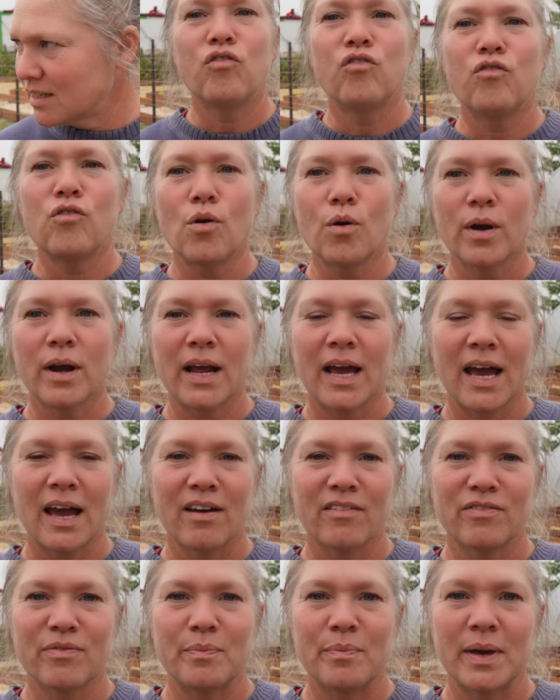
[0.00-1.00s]
Four and a
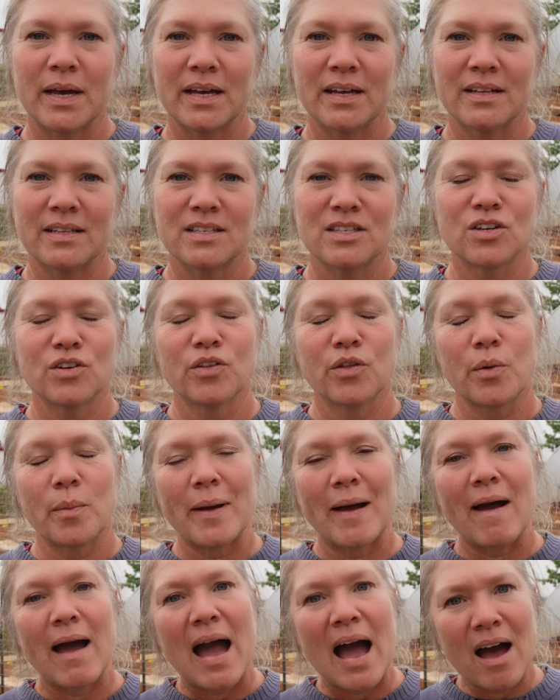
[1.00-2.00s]
half beds, so they're
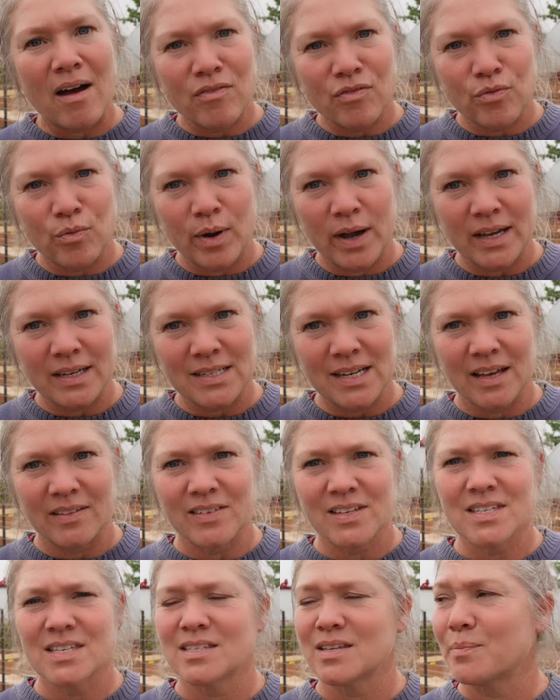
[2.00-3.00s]
about halfway done.
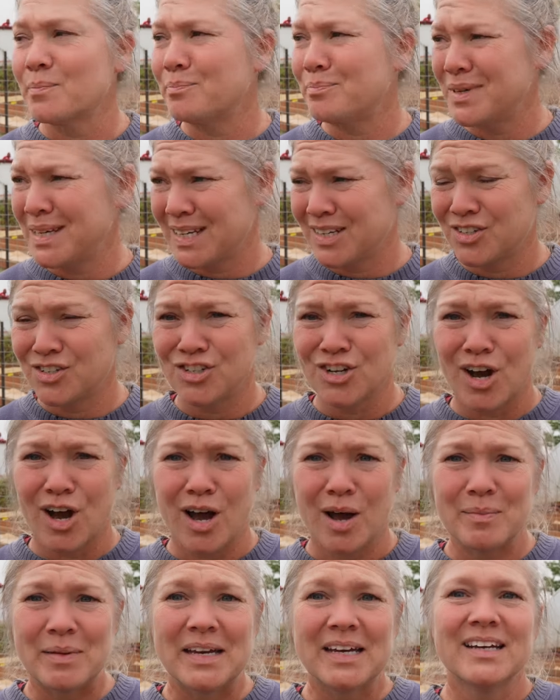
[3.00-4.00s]
This is a big
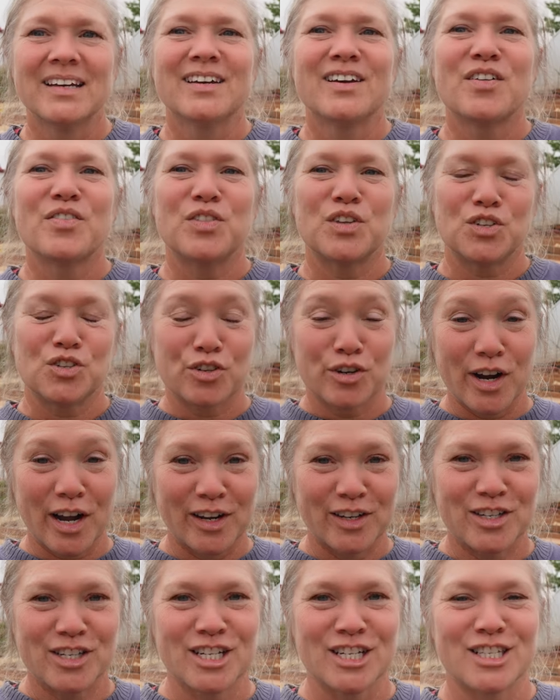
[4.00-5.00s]
job. The
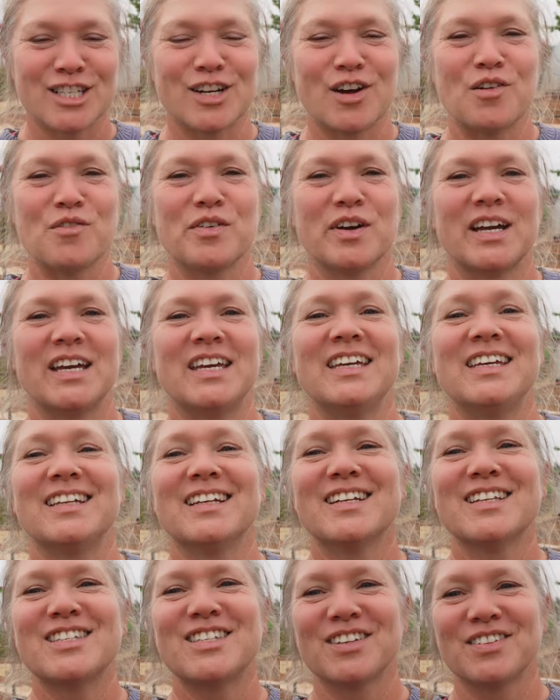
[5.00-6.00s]
truck just
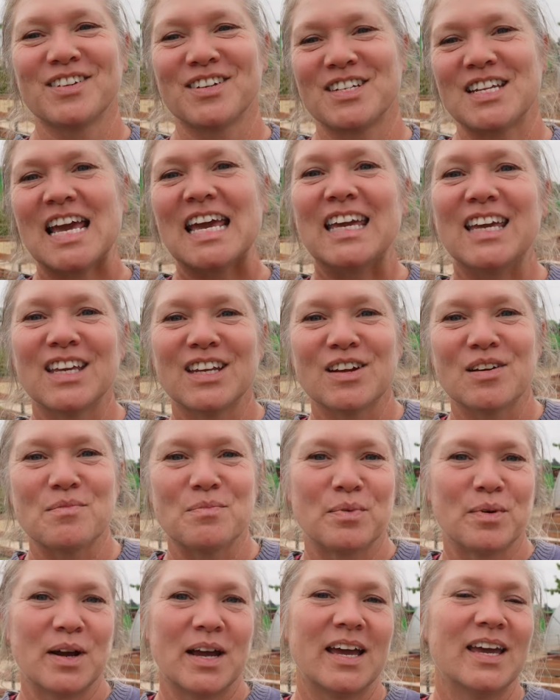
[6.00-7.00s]
overheated, so they're taking a
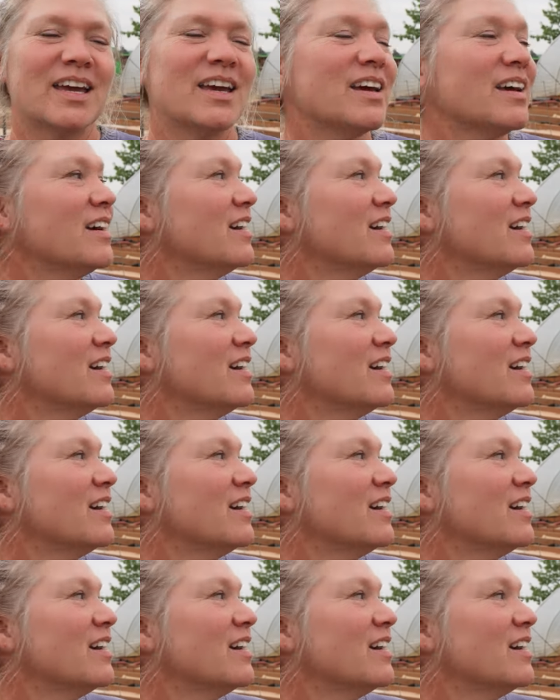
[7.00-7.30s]
break.